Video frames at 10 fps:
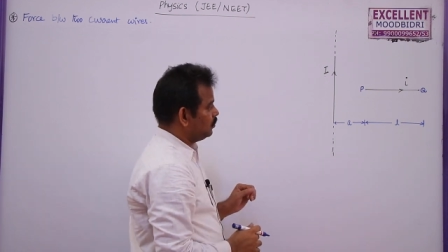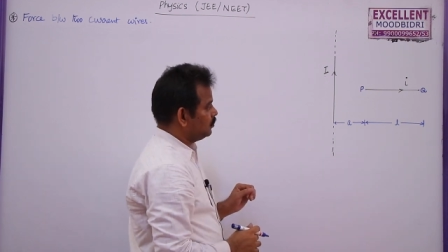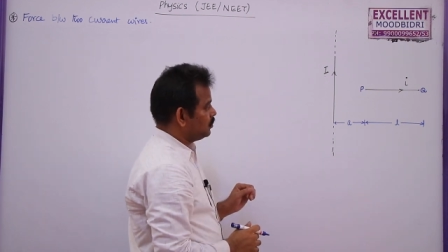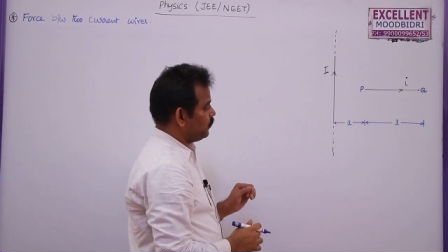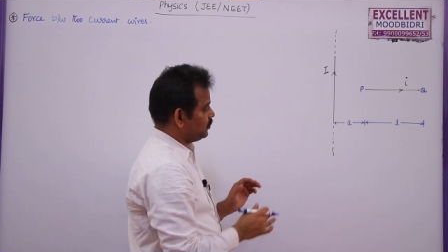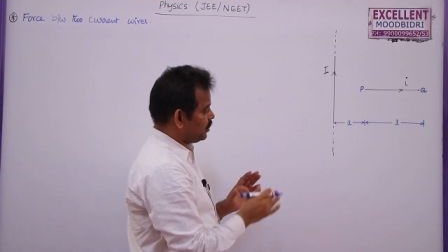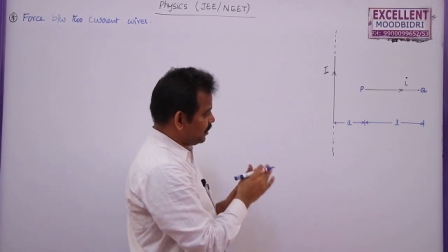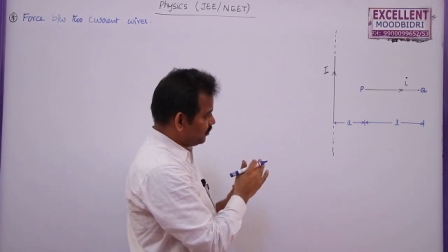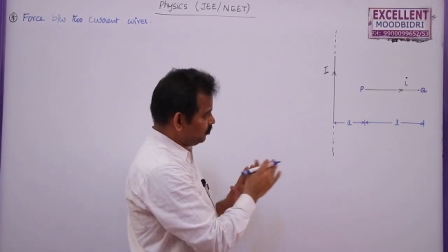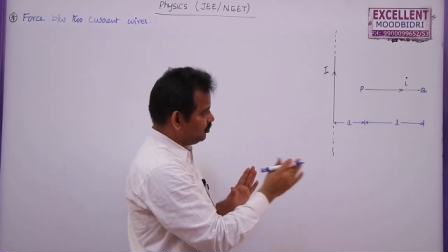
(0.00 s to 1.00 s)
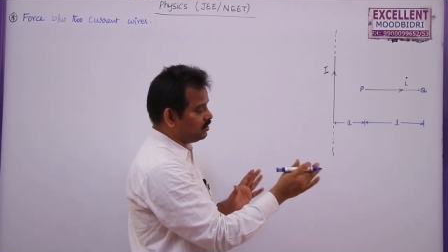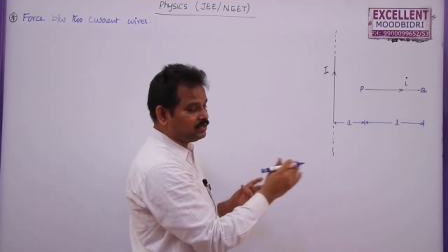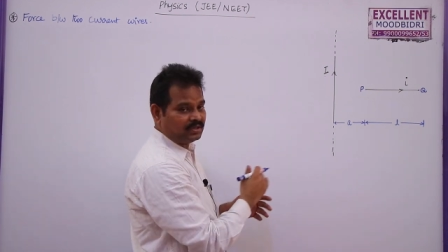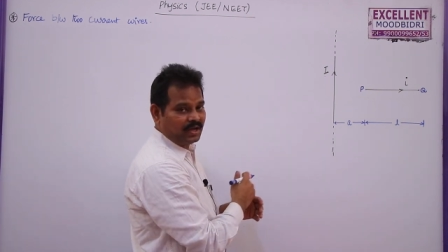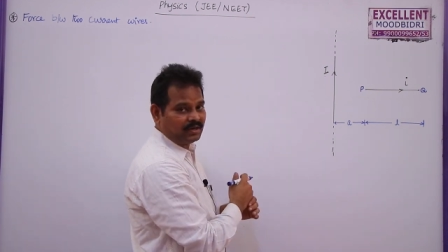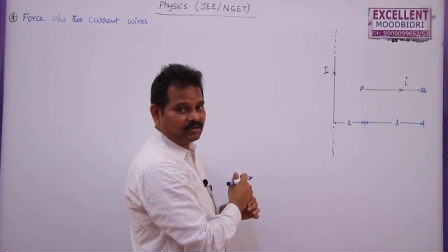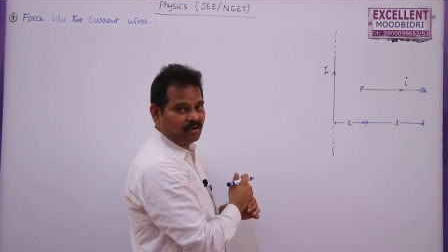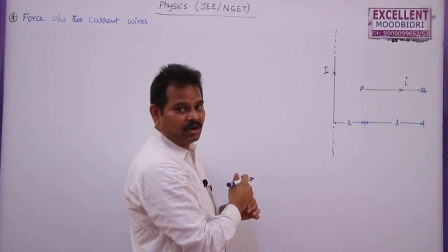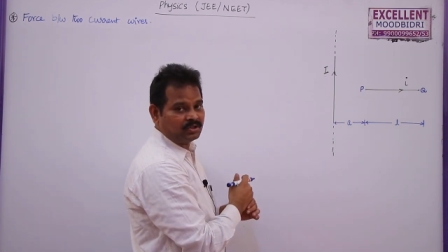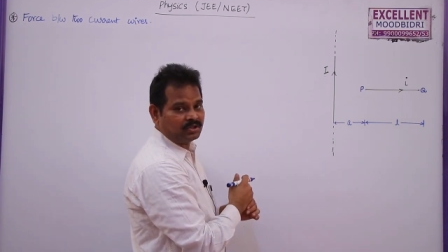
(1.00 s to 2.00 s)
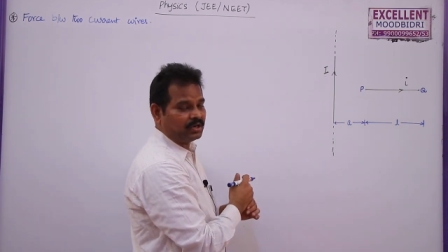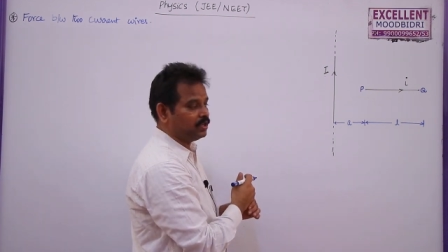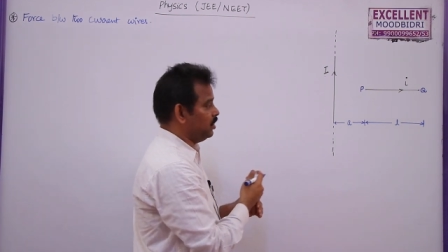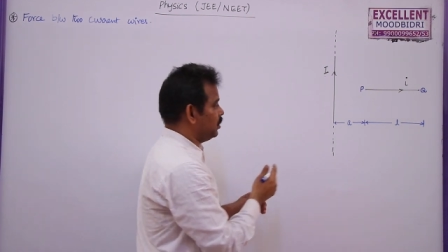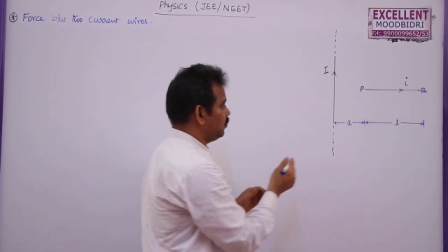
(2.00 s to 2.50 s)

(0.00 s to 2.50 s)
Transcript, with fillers: So when the length is not constant here,